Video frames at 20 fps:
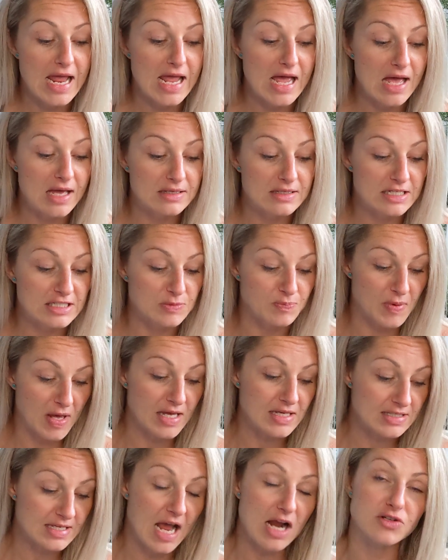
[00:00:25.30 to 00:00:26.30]
And it's
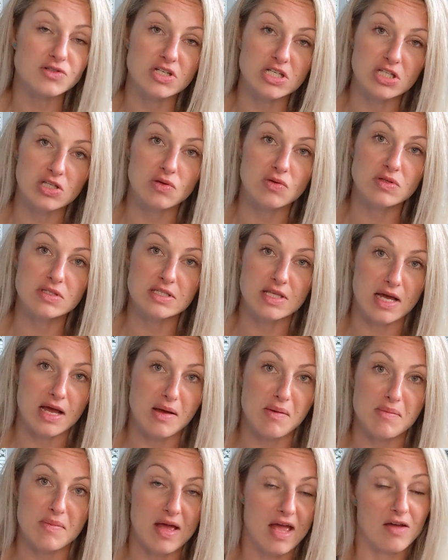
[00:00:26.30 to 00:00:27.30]
best to actually use
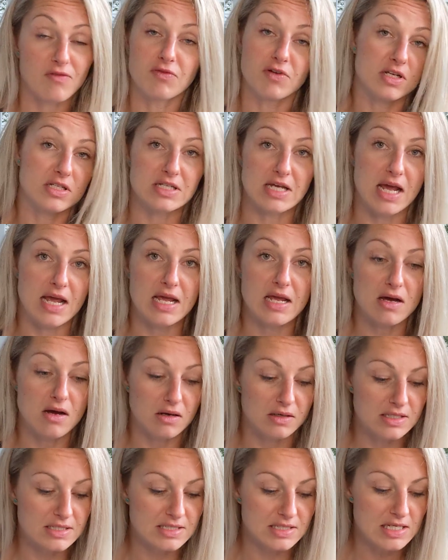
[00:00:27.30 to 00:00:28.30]
them every day,
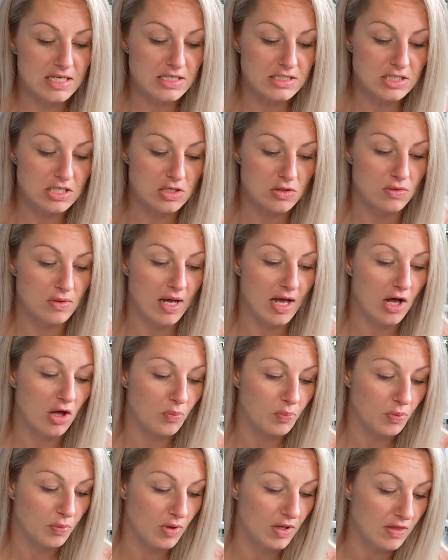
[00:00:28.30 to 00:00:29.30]
honestly, to
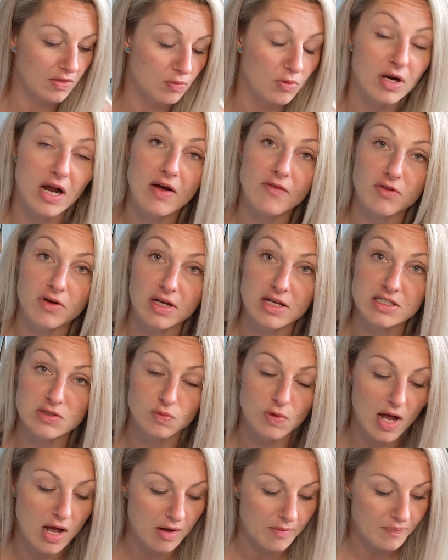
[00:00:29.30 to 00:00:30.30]
help with recovery as
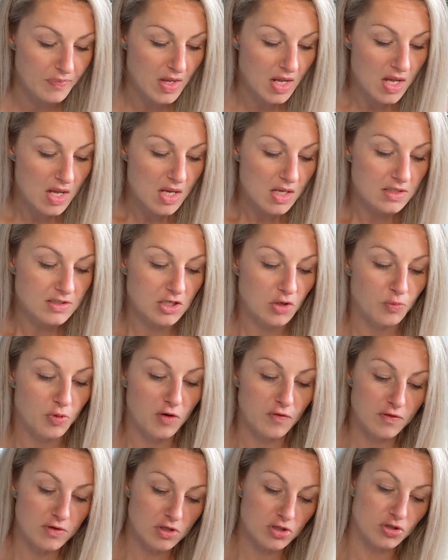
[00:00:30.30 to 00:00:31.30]
well. So
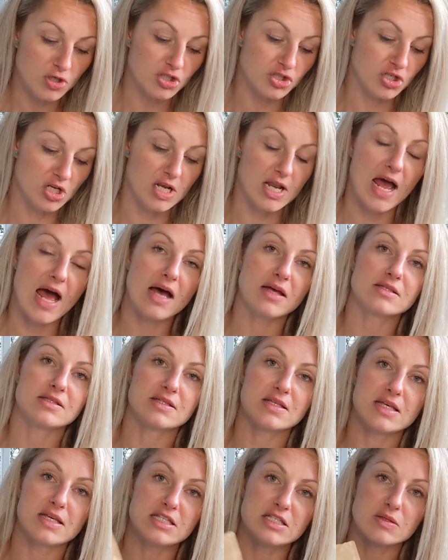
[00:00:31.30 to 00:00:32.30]
Proven Nutrition has
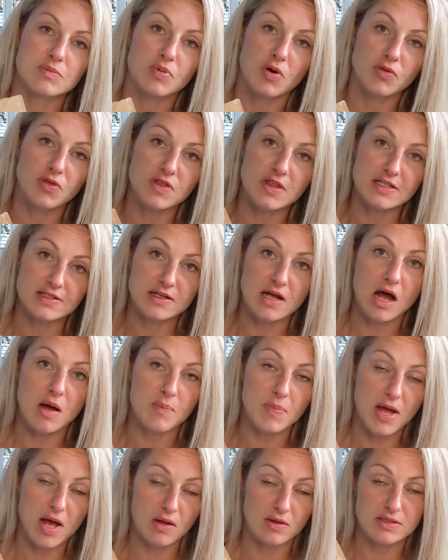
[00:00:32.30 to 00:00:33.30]
these both of these
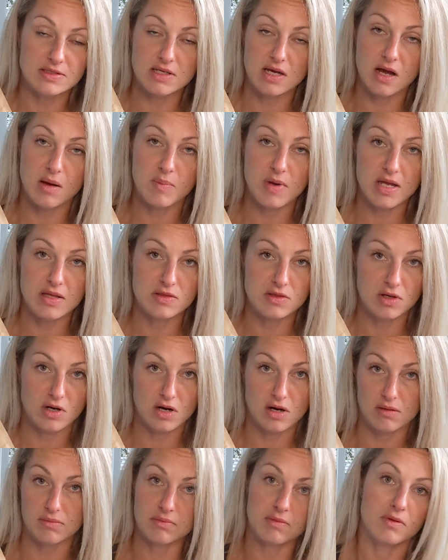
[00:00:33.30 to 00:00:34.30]
compounds um, in
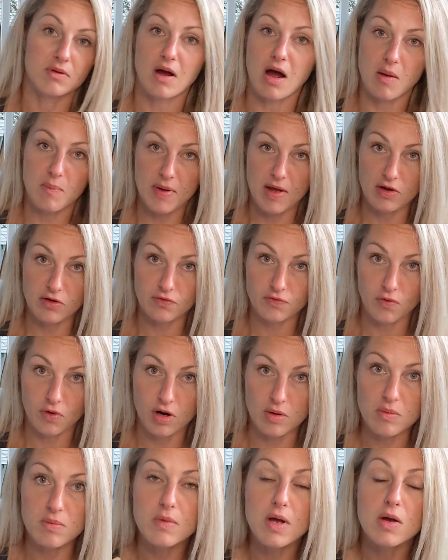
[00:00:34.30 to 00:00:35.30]
their compound
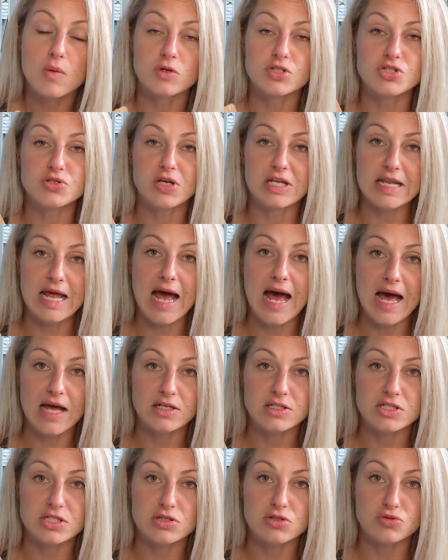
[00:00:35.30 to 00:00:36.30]
form, which you can
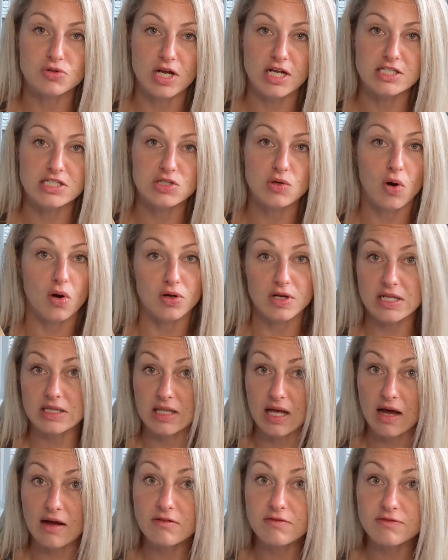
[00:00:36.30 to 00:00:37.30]
add to drinks you already
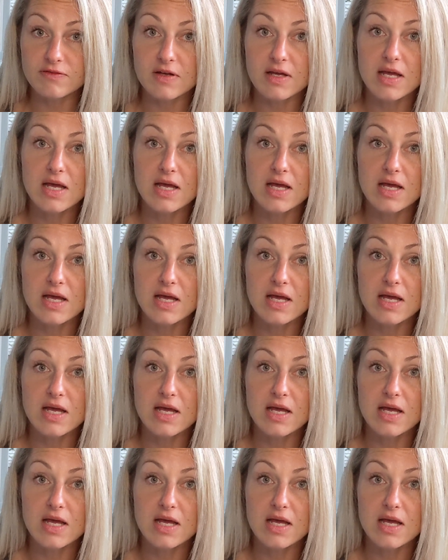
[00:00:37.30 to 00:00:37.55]
love,